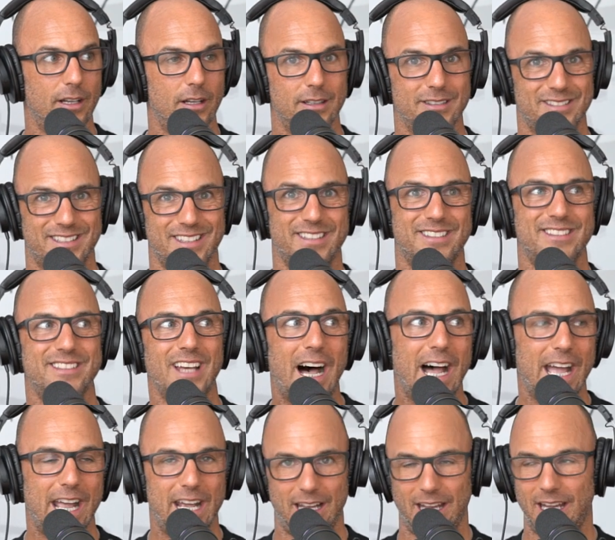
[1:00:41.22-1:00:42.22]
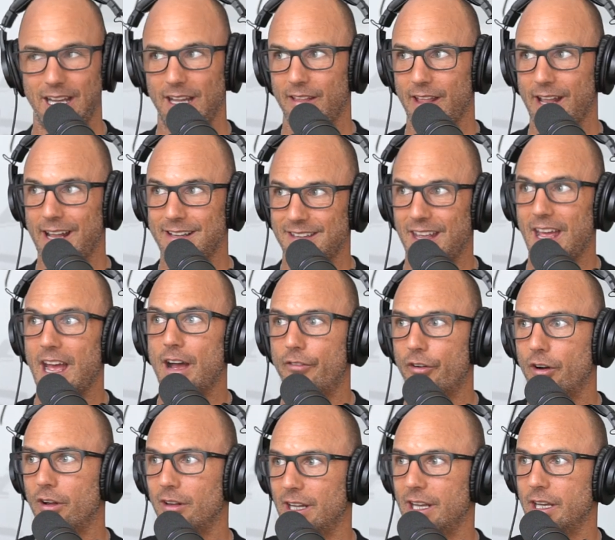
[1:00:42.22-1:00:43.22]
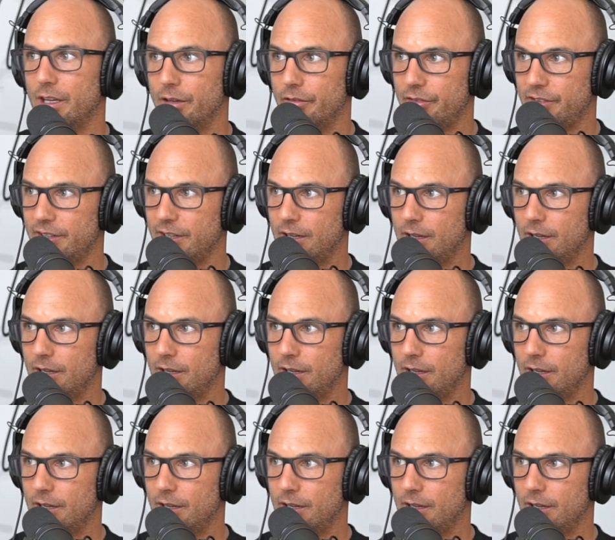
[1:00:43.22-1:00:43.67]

society that has ever lived.